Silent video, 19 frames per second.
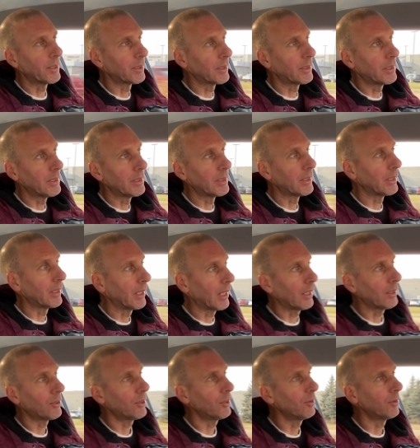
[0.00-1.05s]
it's easy to
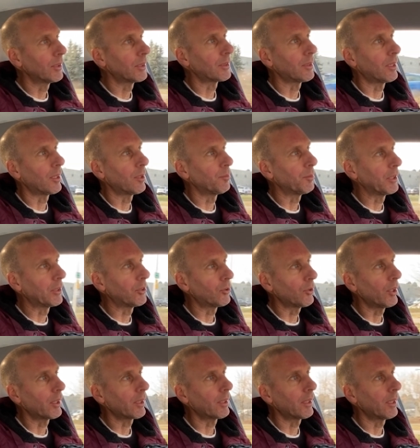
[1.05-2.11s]
get to. It's not a big
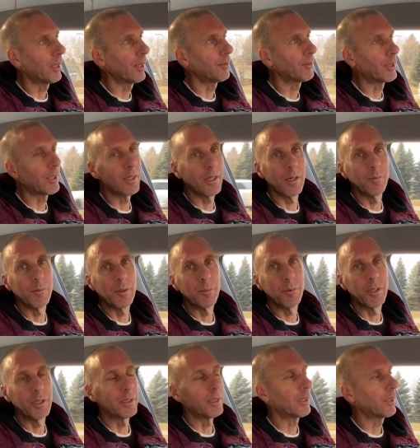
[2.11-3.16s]
truck that I have to climb up
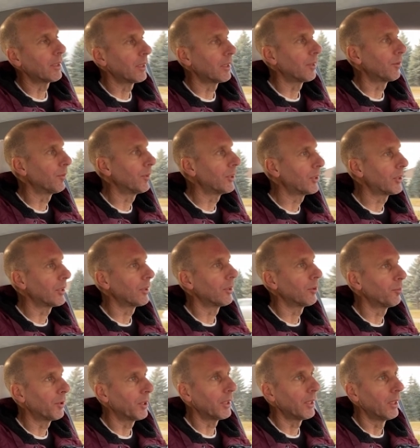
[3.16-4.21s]
on to clean the
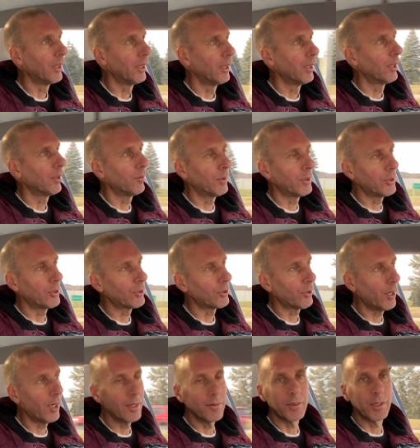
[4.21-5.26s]
windshield. But when you're
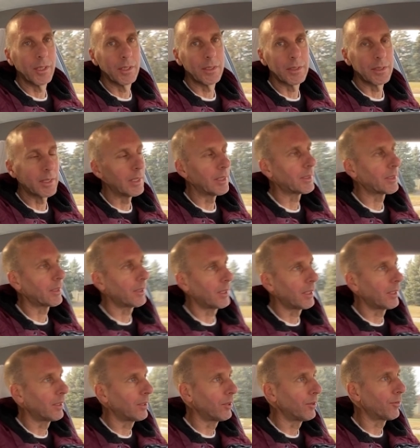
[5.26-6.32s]
driving, it stays
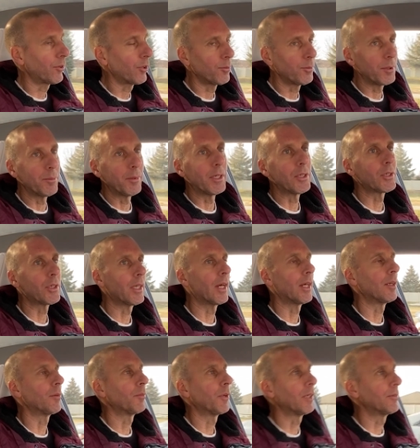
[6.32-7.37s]
clean, and you've heard me mention that
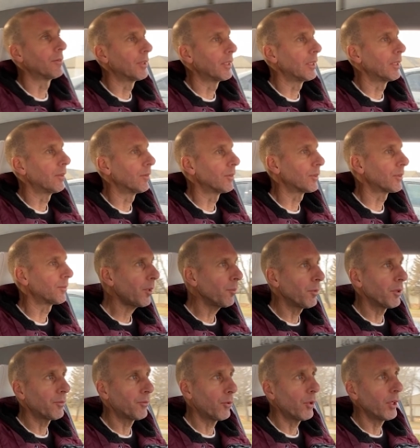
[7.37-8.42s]
in my videos.
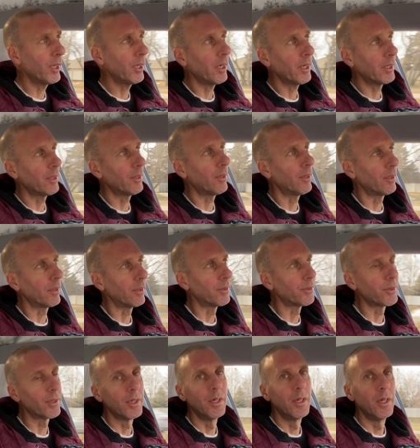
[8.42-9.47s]
But
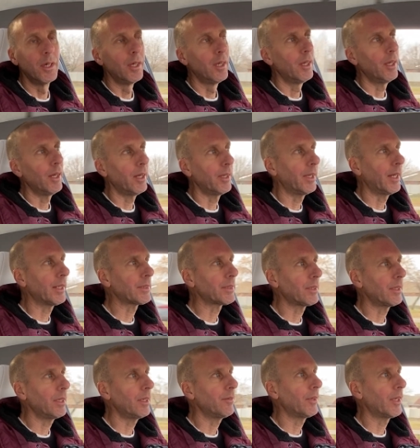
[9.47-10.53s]
$49, and that's
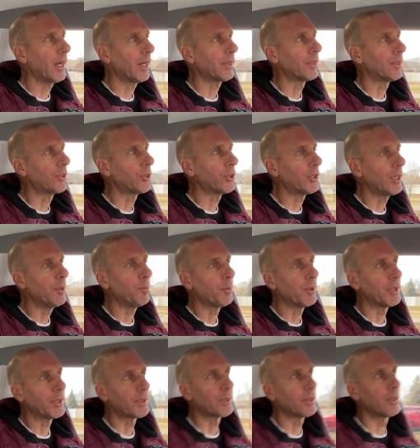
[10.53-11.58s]
not even at the
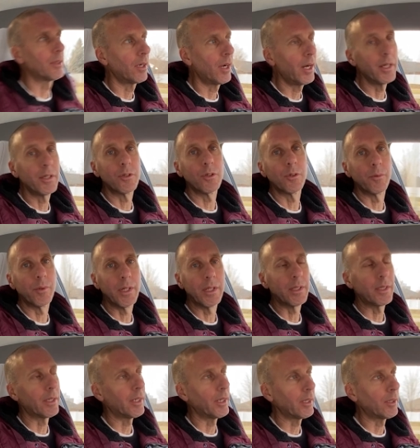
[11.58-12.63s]
cheapest hydro rate
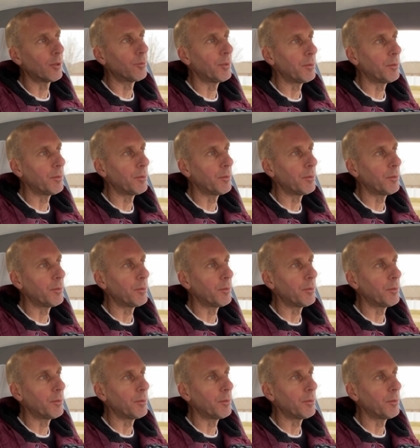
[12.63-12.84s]
that I could be